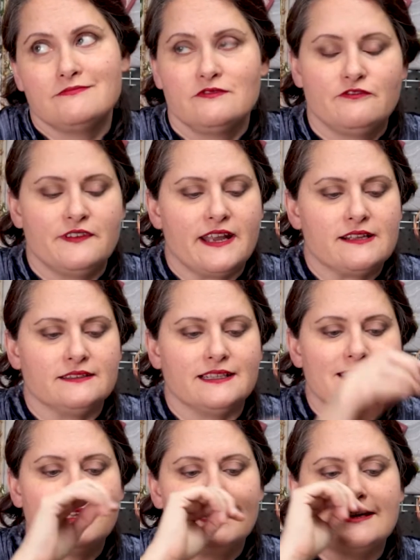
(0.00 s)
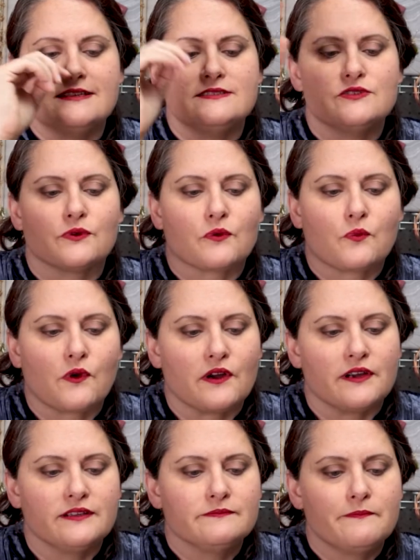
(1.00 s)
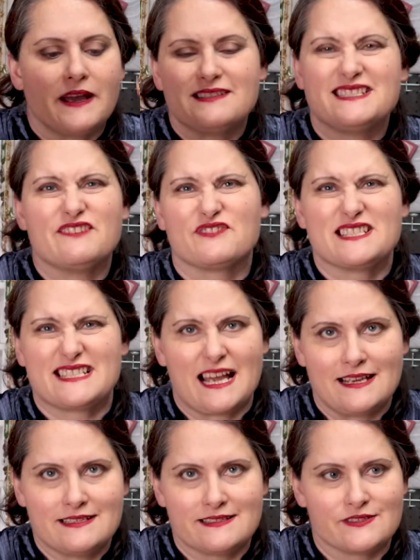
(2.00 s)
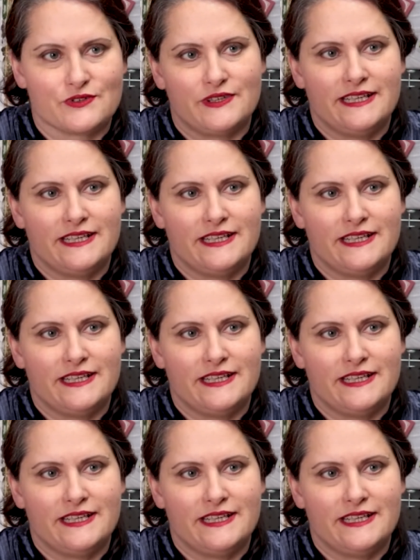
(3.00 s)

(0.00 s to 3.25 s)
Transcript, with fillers: finagling the end or were about different sizes or